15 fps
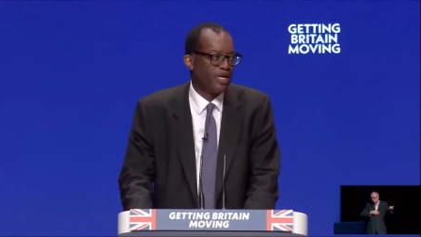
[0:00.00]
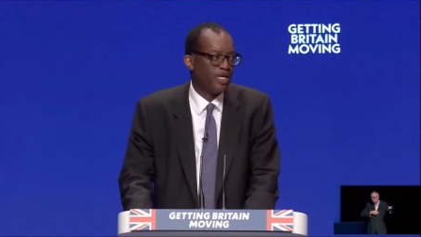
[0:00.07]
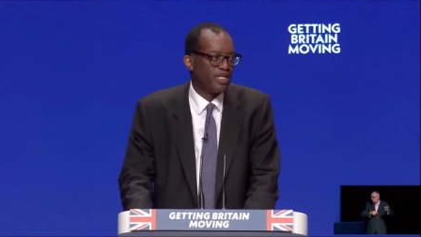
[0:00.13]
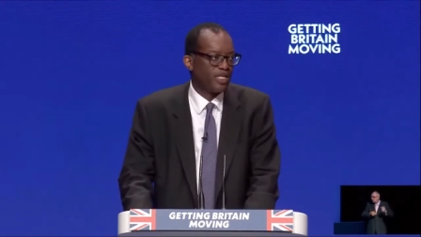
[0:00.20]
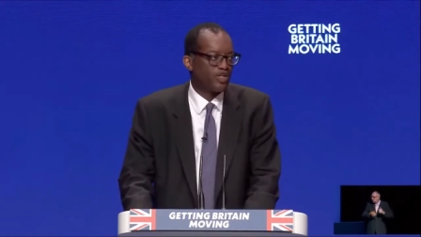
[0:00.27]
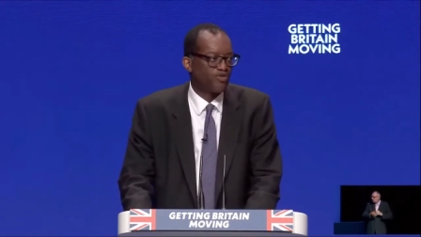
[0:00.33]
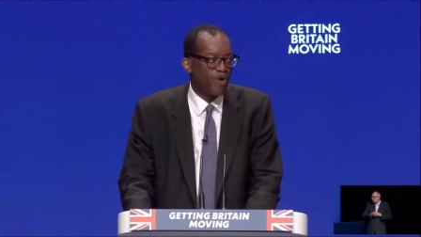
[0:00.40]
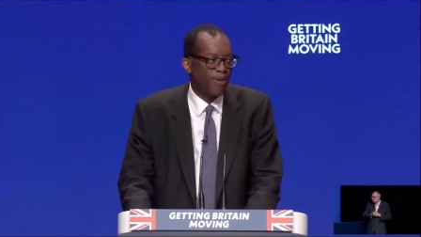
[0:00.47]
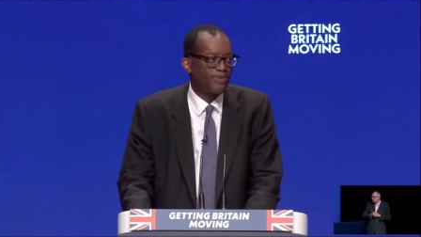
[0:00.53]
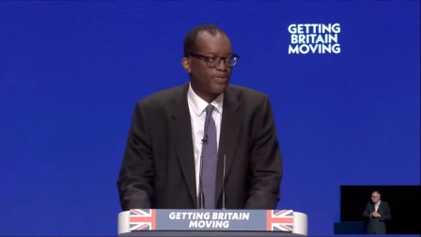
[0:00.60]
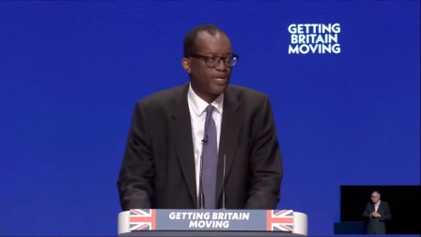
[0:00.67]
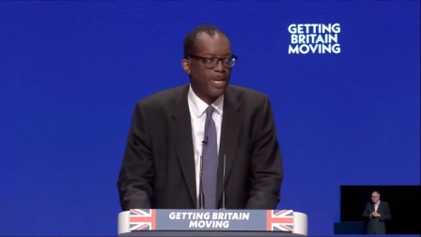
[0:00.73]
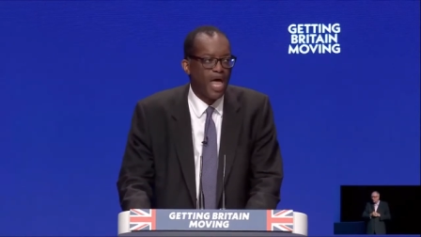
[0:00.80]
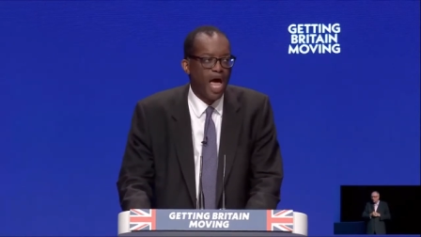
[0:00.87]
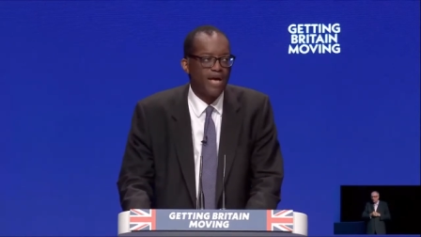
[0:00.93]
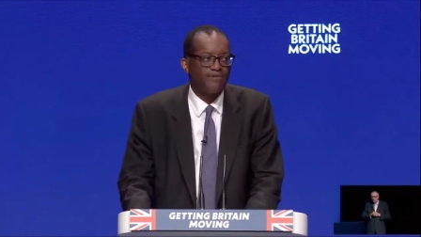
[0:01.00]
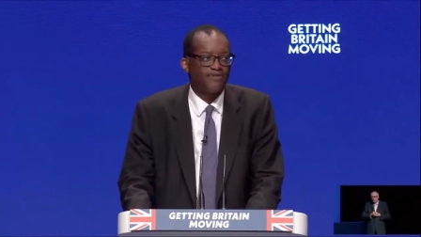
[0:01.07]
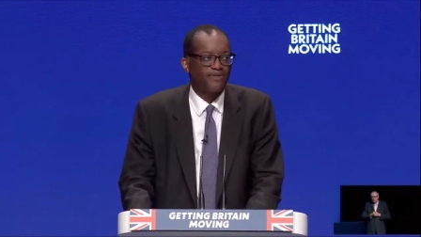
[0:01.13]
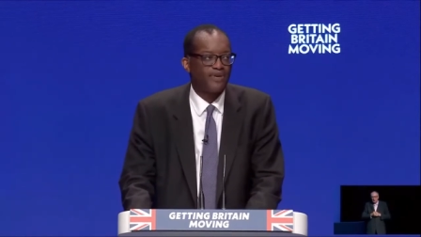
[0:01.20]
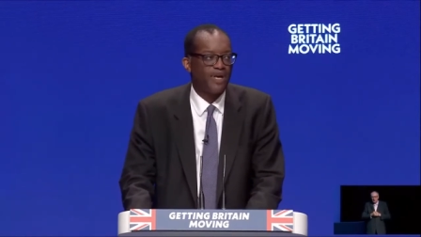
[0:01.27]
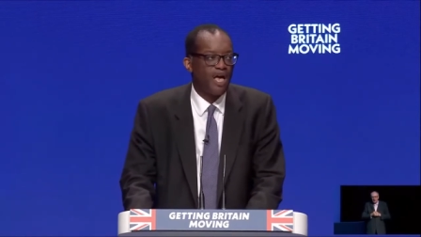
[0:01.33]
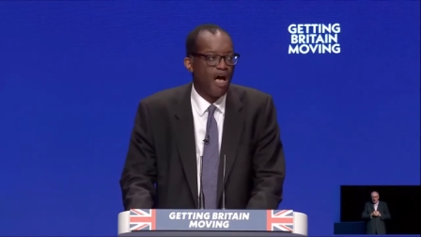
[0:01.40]
disrupts the
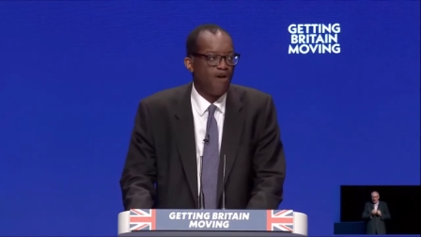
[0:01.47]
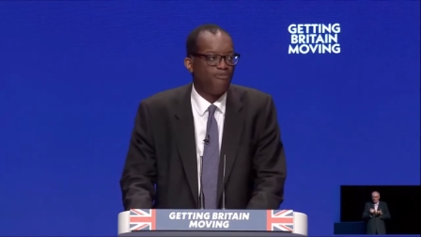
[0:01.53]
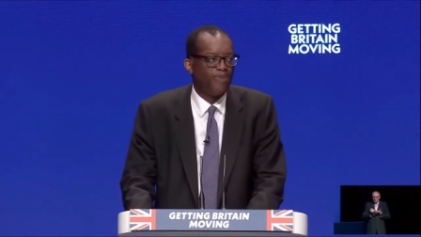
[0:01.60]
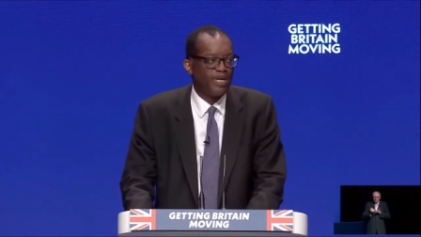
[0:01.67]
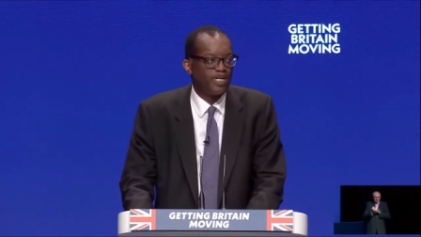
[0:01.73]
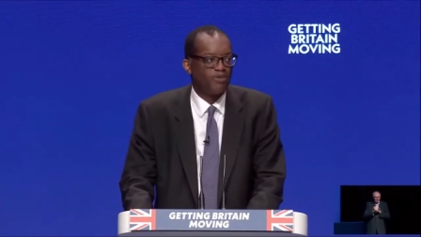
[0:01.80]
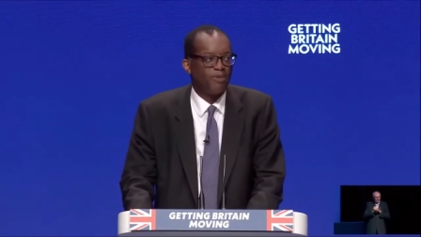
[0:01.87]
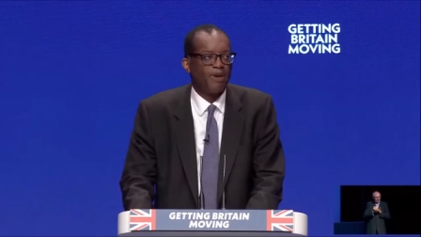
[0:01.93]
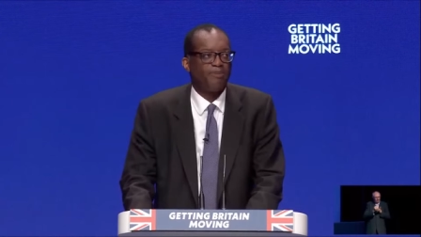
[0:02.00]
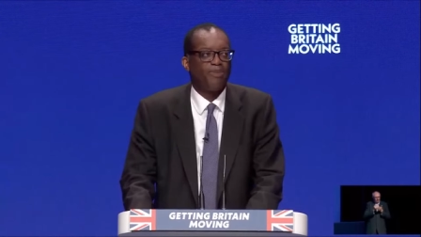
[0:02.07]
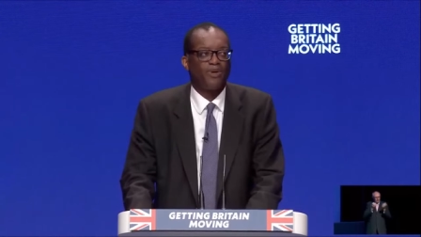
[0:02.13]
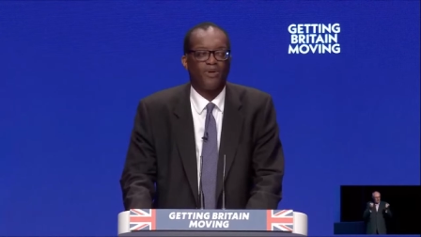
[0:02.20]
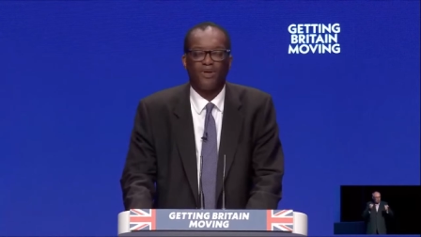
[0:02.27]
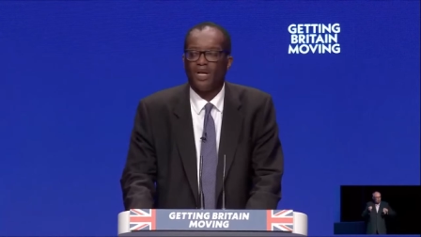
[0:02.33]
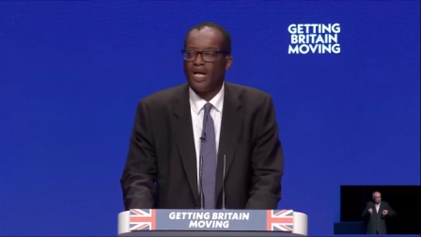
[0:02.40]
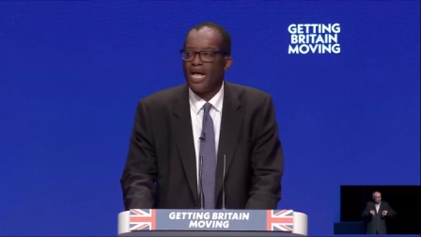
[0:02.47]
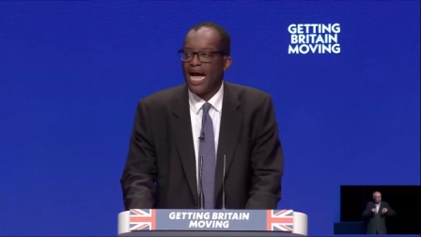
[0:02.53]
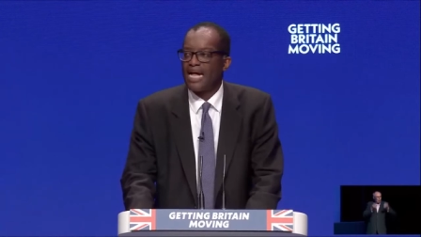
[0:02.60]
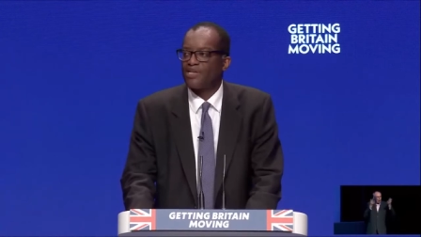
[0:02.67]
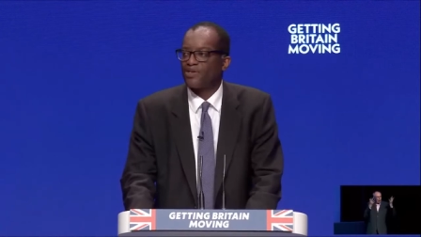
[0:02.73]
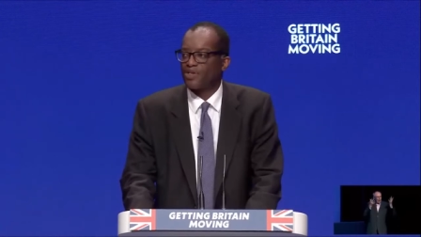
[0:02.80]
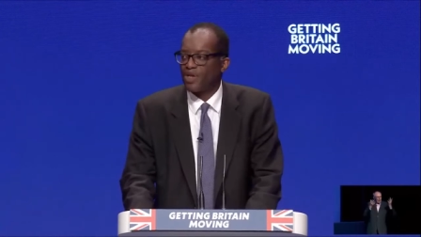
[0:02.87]
lives of British people
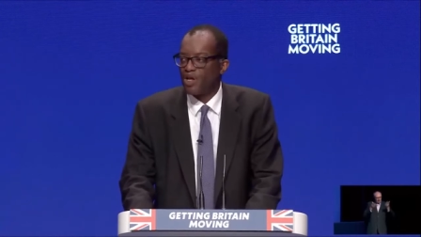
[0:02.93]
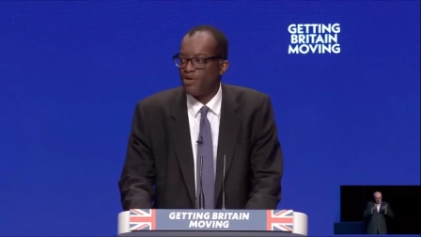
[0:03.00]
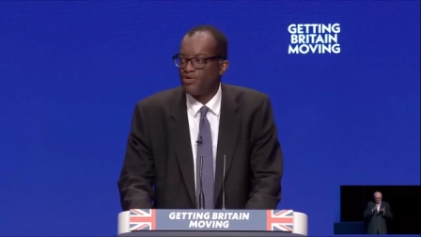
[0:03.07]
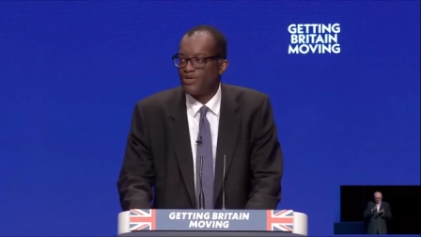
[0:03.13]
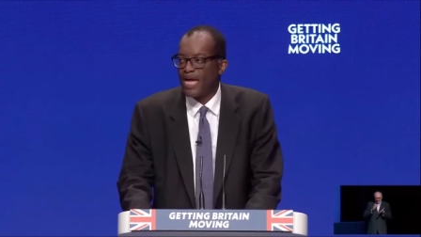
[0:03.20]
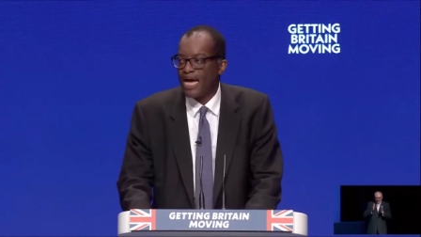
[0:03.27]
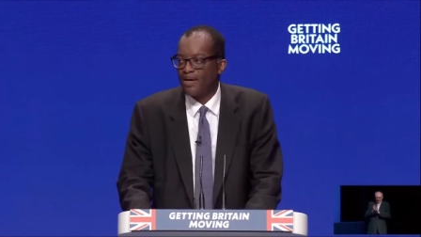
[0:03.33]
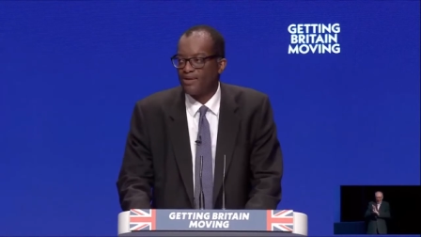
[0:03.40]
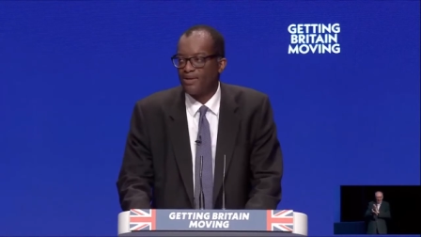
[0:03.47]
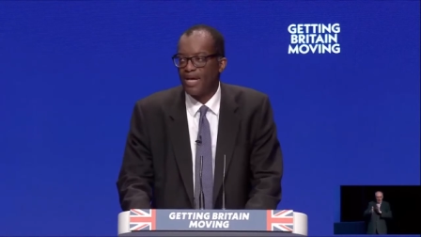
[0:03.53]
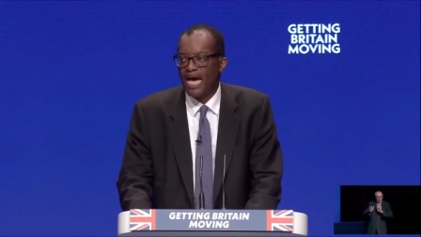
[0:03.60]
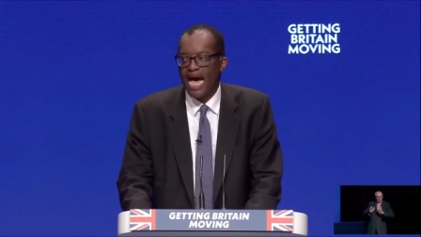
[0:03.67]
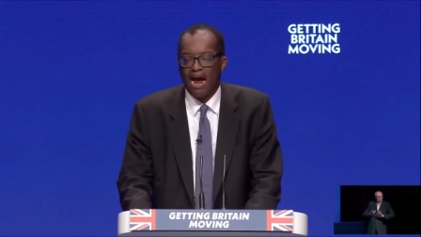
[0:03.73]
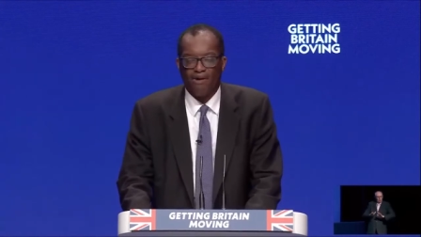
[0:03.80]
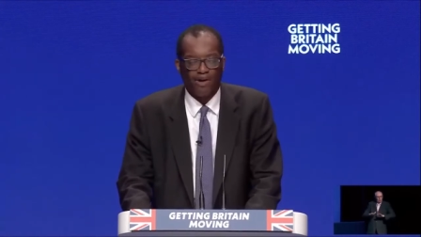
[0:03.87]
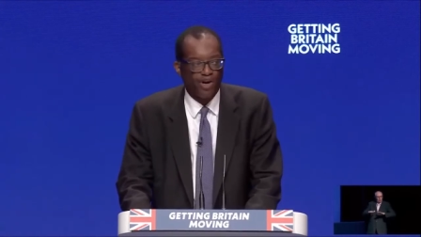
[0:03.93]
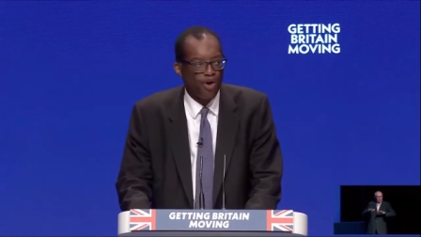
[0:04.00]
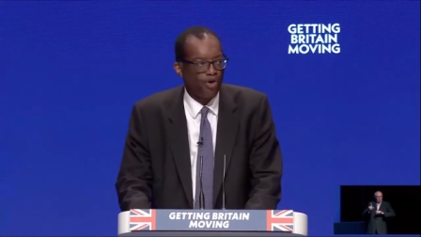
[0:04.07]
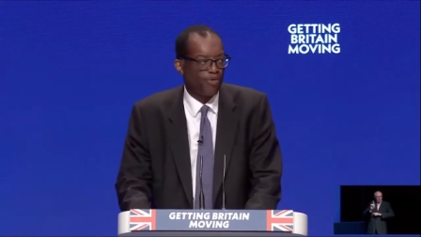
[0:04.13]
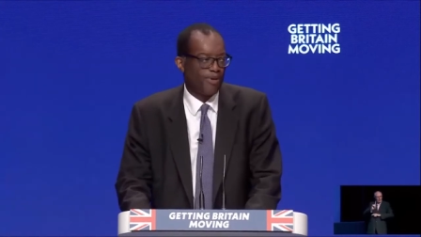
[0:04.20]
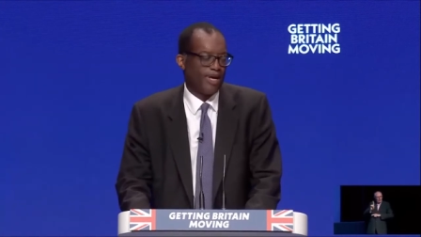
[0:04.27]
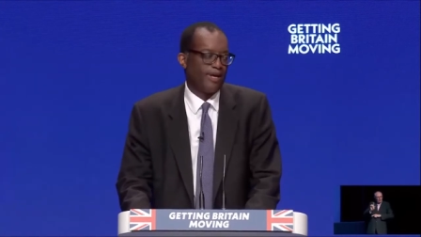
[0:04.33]
and slows down our
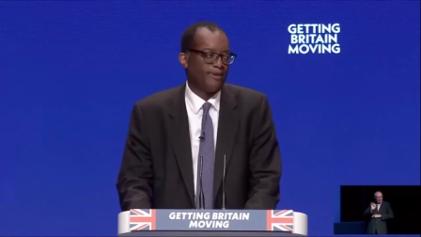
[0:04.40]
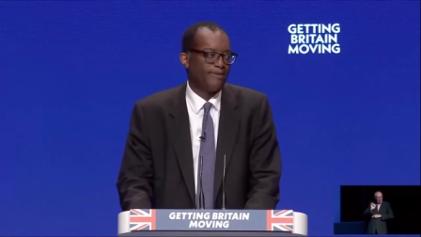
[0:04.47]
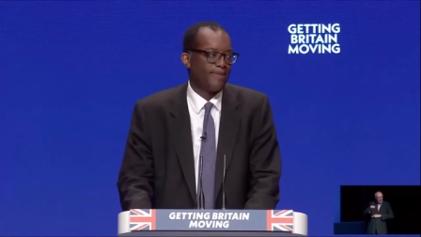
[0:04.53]
economy.